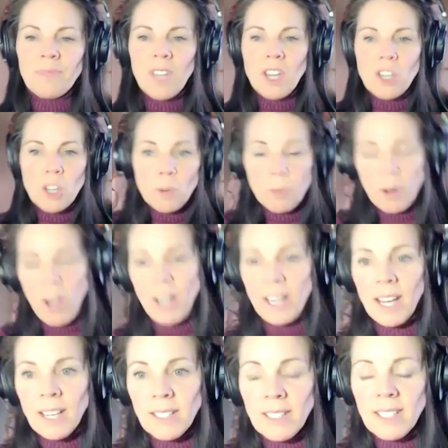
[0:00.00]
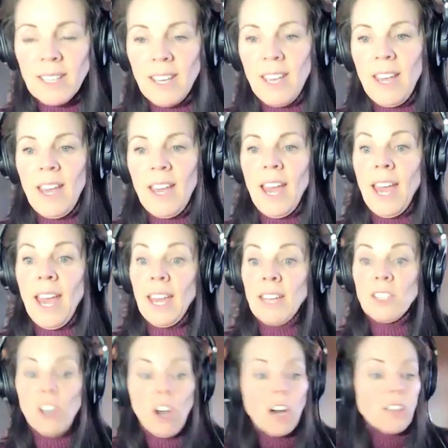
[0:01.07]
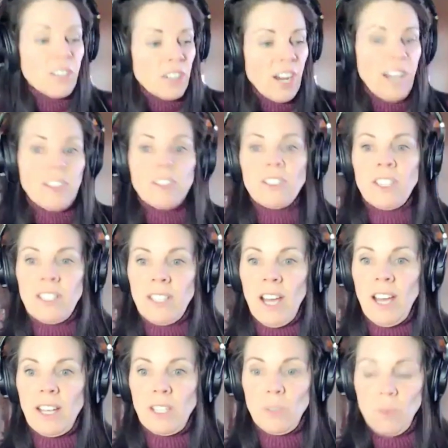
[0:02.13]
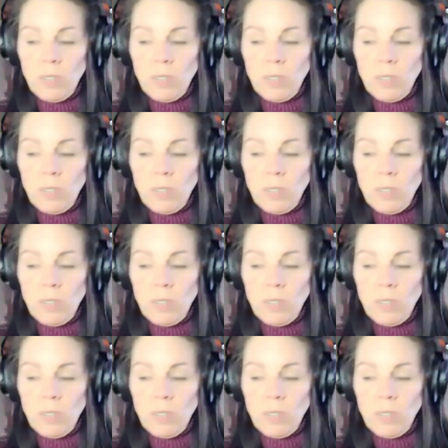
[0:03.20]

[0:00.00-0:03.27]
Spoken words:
new product and all their other designs,